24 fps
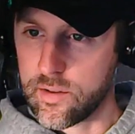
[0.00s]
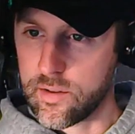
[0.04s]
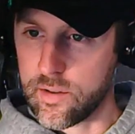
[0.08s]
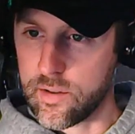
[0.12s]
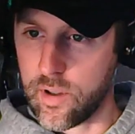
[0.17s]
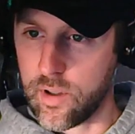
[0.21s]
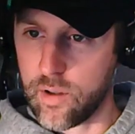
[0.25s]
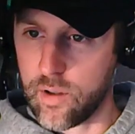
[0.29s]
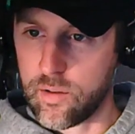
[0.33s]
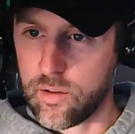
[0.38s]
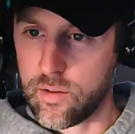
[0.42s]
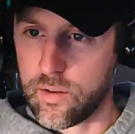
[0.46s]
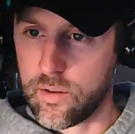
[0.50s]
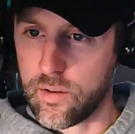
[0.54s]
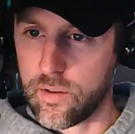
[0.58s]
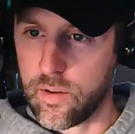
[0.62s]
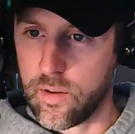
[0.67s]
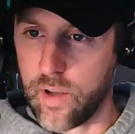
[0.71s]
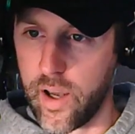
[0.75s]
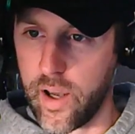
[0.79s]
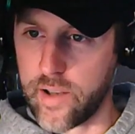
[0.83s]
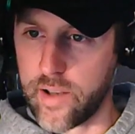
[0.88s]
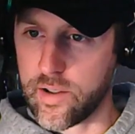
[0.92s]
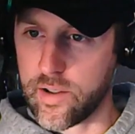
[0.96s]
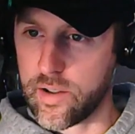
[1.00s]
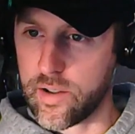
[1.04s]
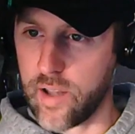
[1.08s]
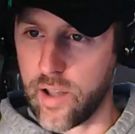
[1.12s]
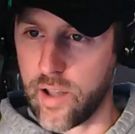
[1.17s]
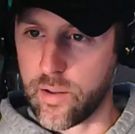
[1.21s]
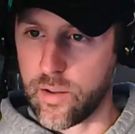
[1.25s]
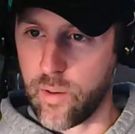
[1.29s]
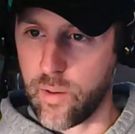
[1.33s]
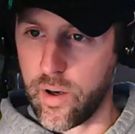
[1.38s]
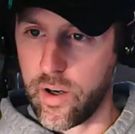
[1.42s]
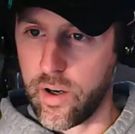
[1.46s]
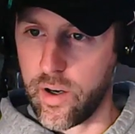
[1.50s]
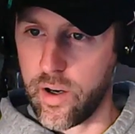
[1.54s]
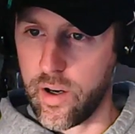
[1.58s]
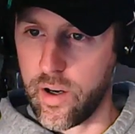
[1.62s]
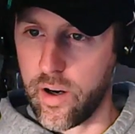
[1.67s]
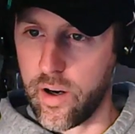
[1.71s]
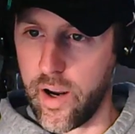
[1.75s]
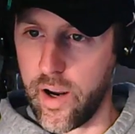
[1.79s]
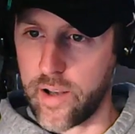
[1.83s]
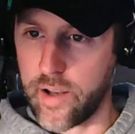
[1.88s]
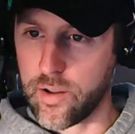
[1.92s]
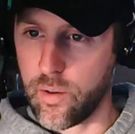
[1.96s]
No, That's why you're here.
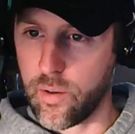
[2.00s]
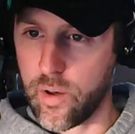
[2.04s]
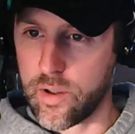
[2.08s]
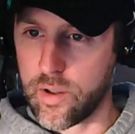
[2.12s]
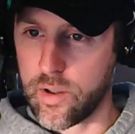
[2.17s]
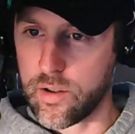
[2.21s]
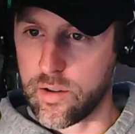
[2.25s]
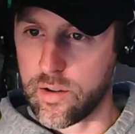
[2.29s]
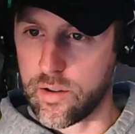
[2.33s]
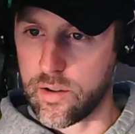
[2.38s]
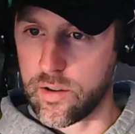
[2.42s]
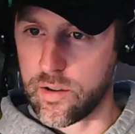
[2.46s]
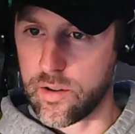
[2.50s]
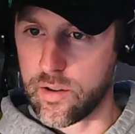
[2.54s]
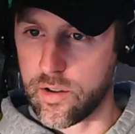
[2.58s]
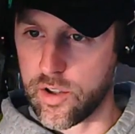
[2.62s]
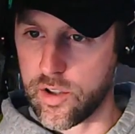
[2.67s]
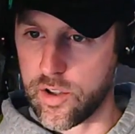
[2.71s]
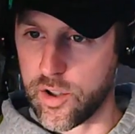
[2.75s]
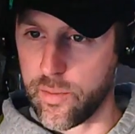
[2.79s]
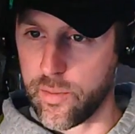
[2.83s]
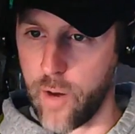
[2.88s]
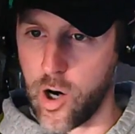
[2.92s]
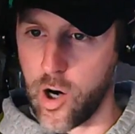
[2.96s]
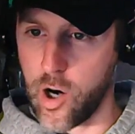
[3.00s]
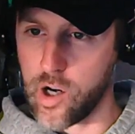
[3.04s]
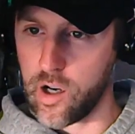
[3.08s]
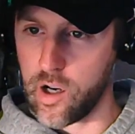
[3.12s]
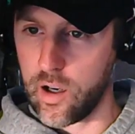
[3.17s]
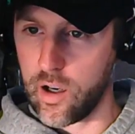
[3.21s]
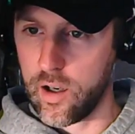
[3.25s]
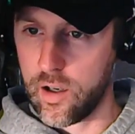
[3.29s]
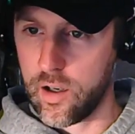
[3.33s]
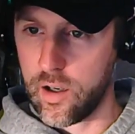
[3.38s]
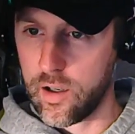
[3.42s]
Ask questions, smart.